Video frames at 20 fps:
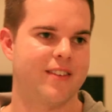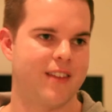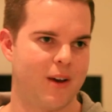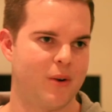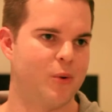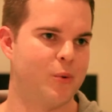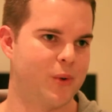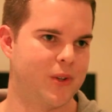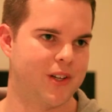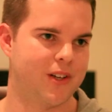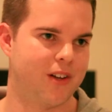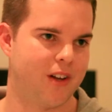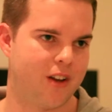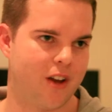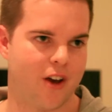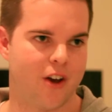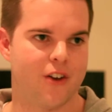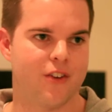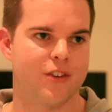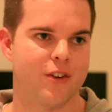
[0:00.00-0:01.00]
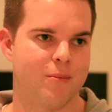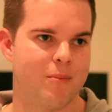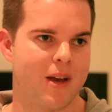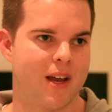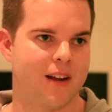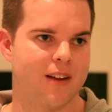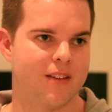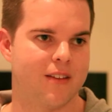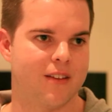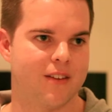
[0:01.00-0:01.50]
they were willing to go to
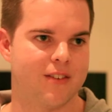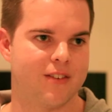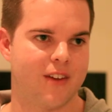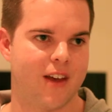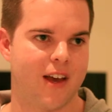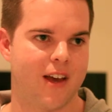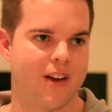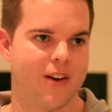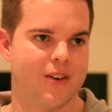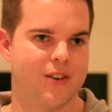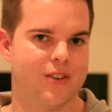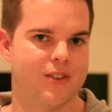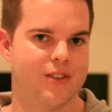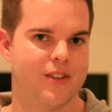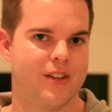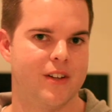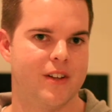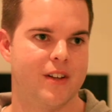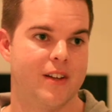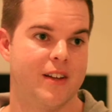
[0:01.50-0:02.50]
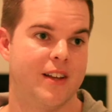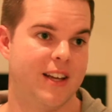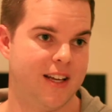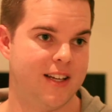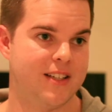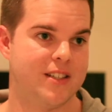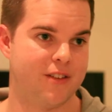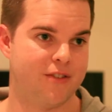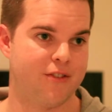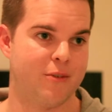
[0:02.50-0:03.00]
make the sale
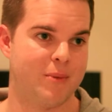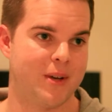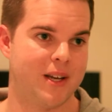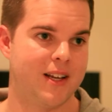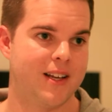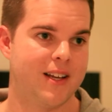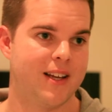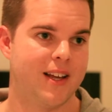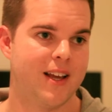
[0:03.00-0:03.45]
easy for me.